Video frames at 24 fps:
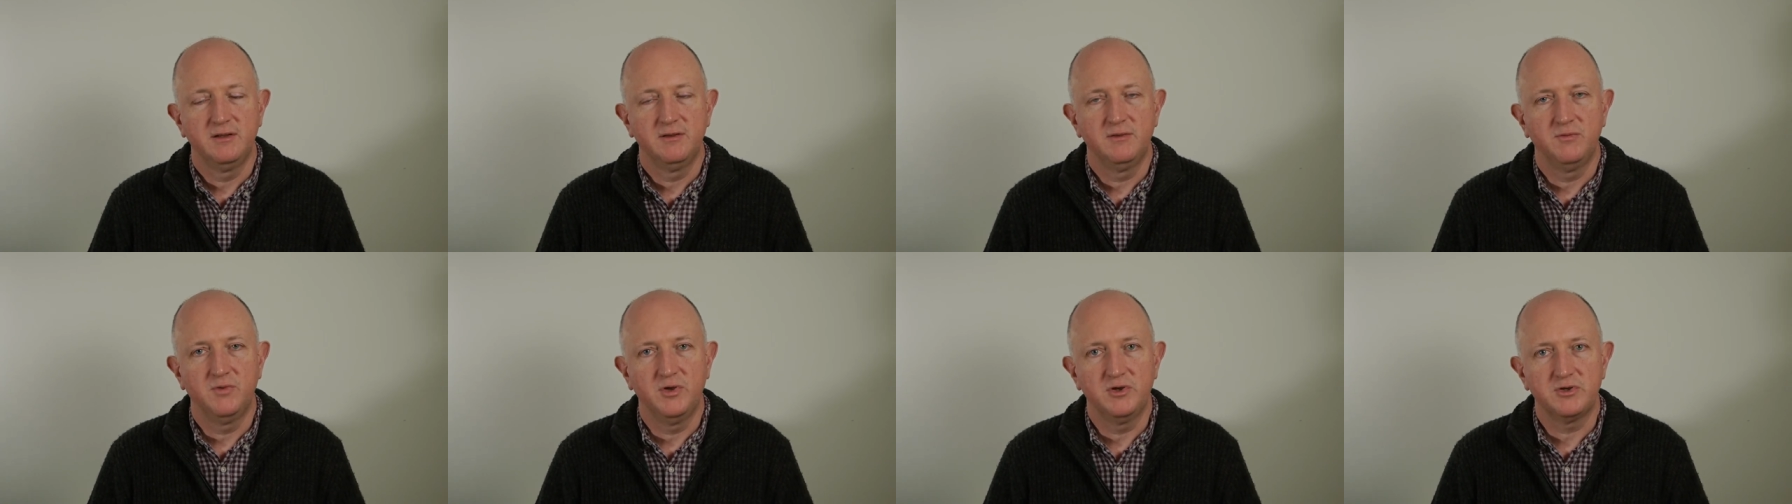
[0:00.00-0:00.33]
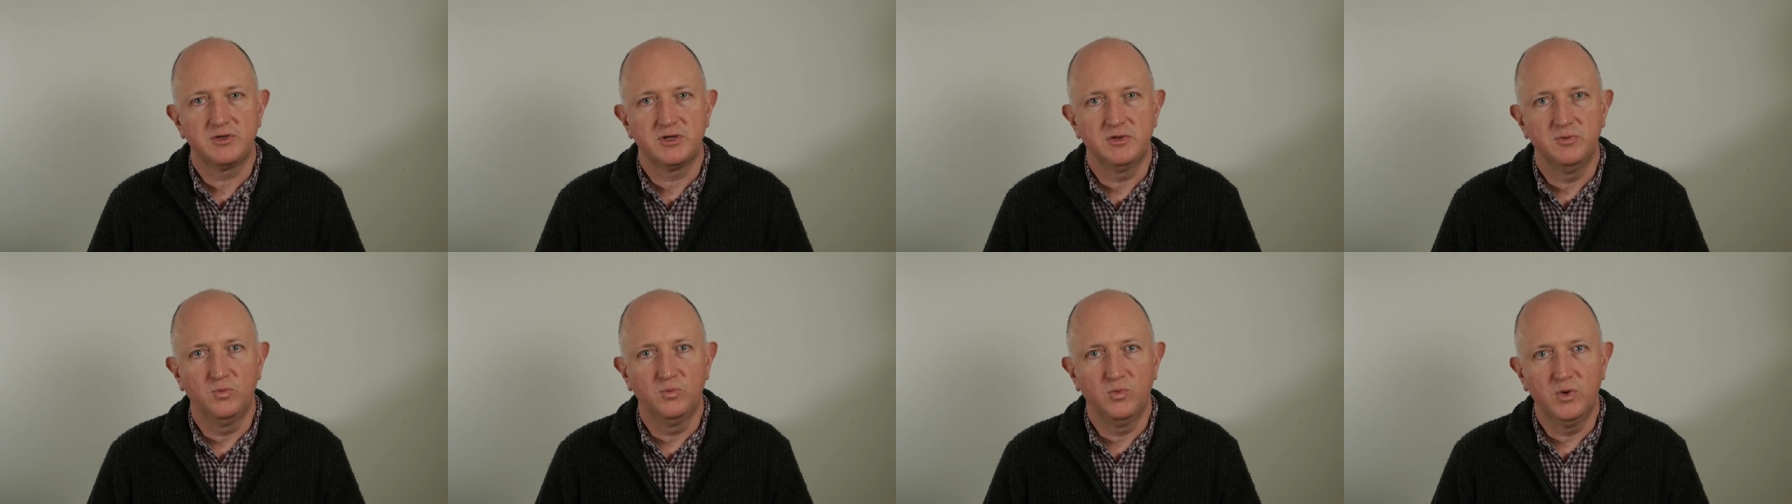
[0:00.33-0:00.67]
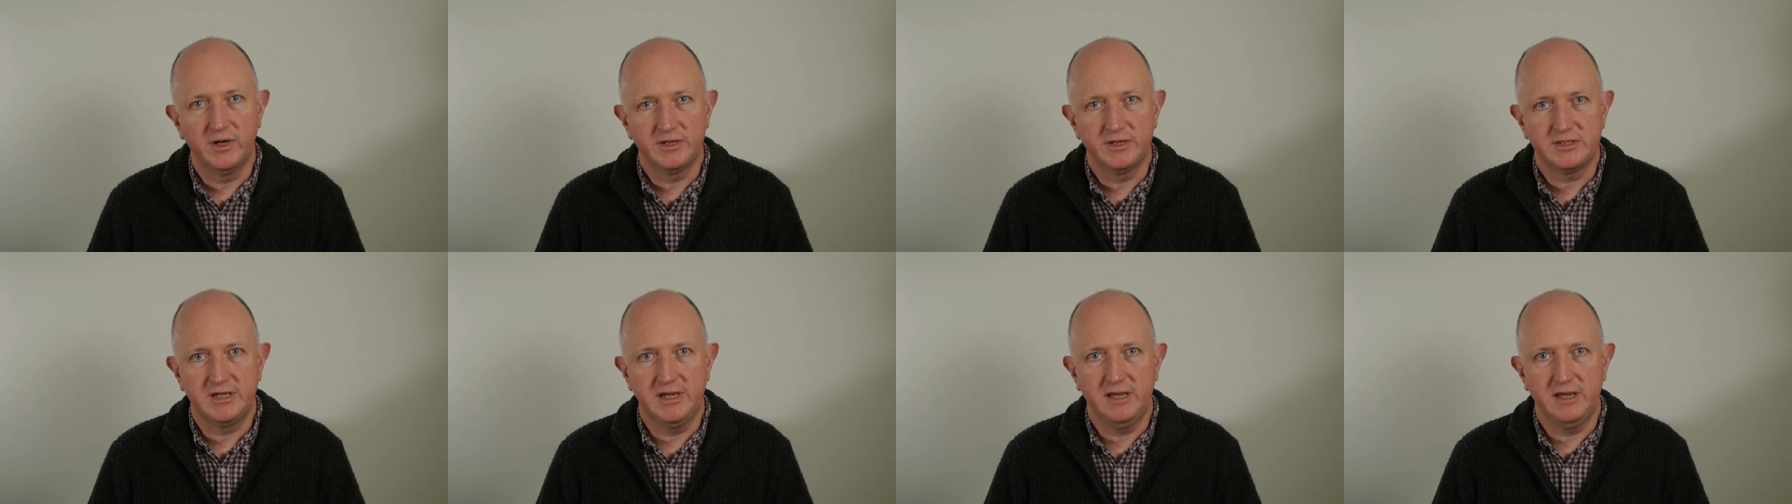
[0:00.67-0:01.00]
that can
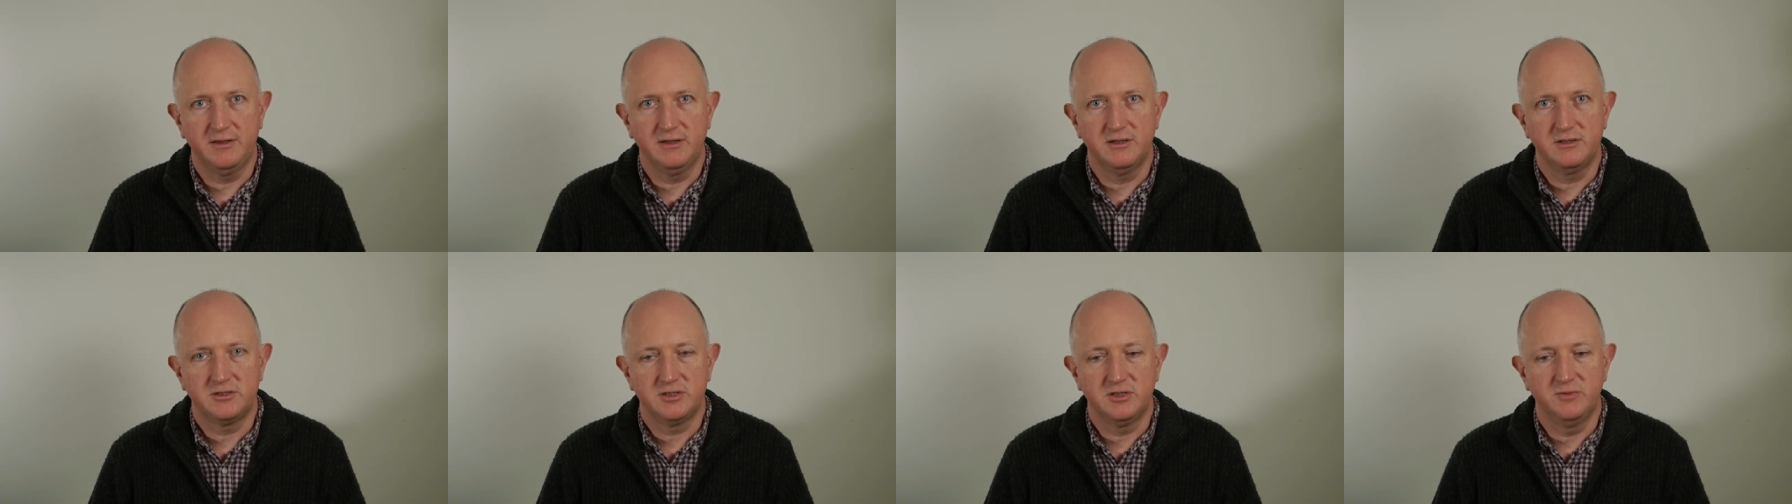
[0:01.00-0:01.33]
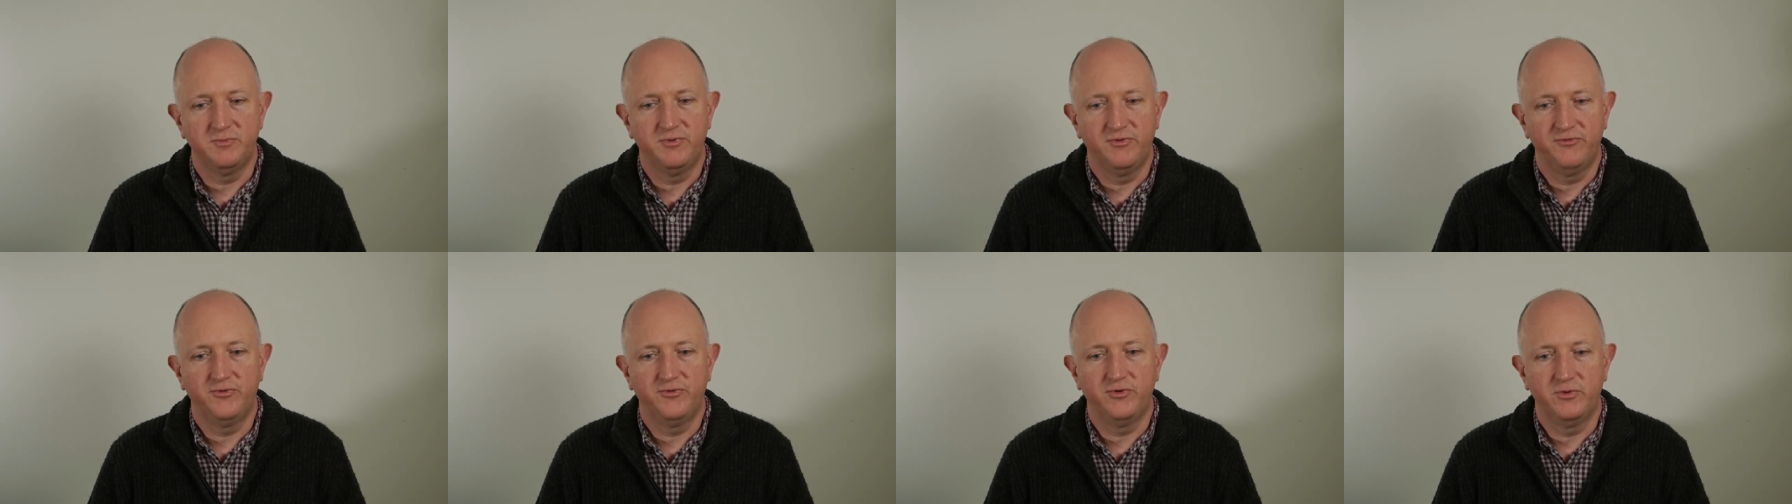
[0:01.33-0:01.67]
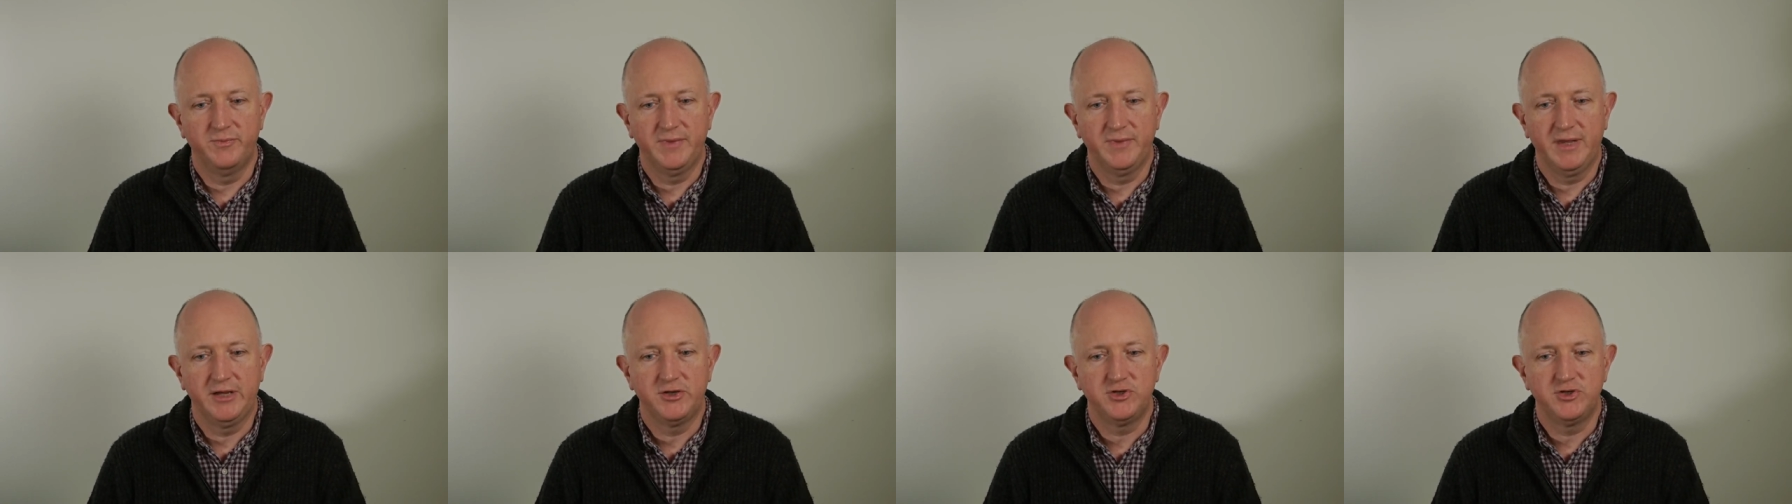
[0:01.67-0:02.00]
work together to
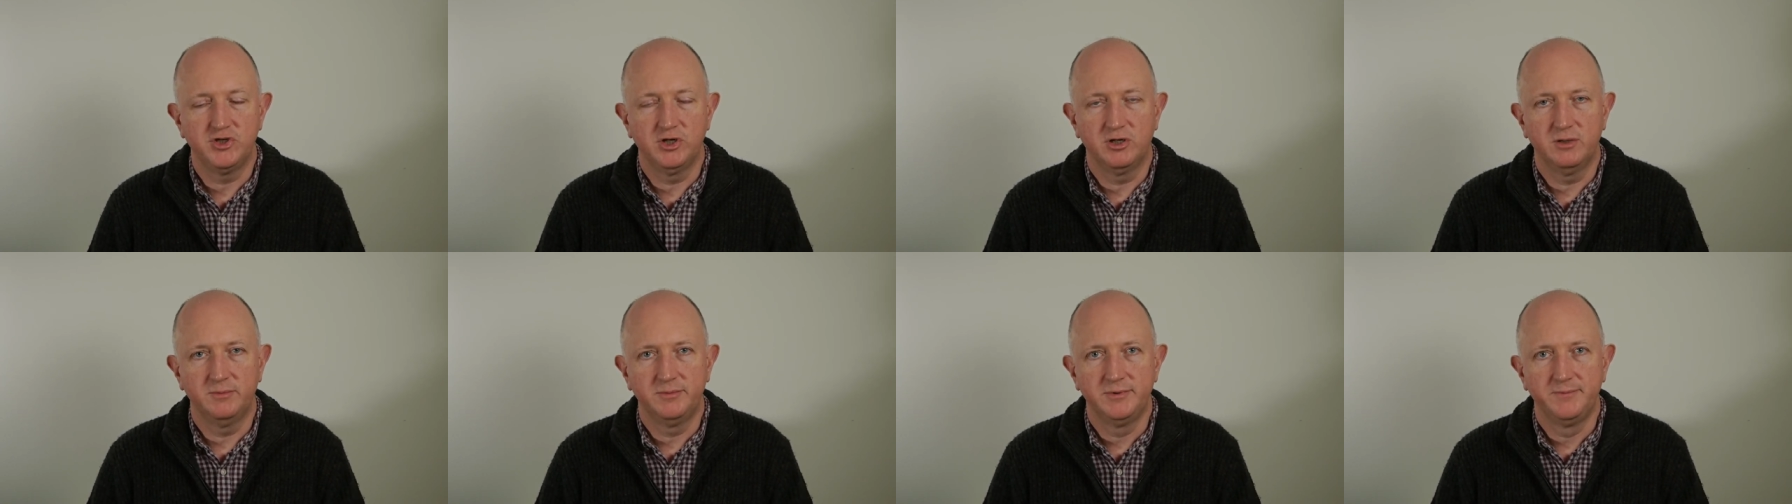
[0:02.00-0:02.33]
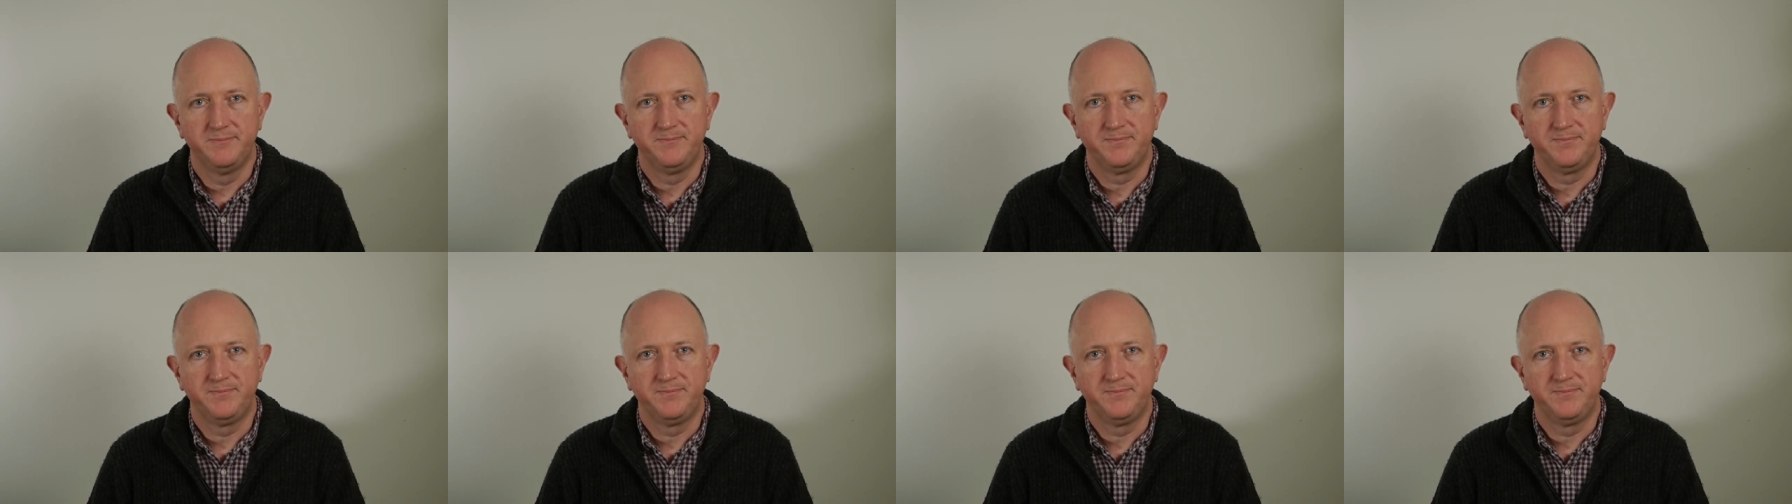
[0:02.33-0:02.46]
perform that job.